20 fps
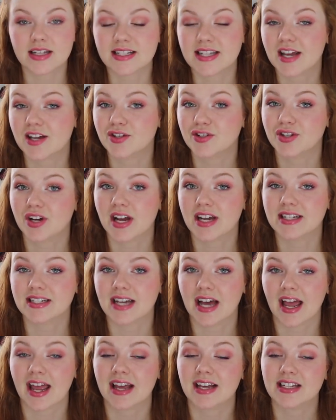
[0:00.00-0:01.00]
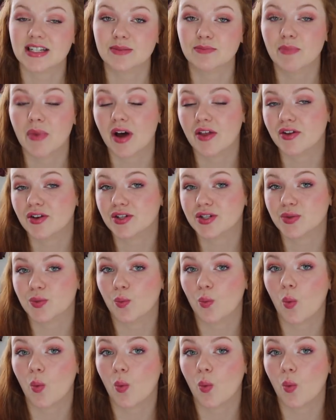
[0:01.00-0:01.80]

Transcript: Sandra and Diane's mothers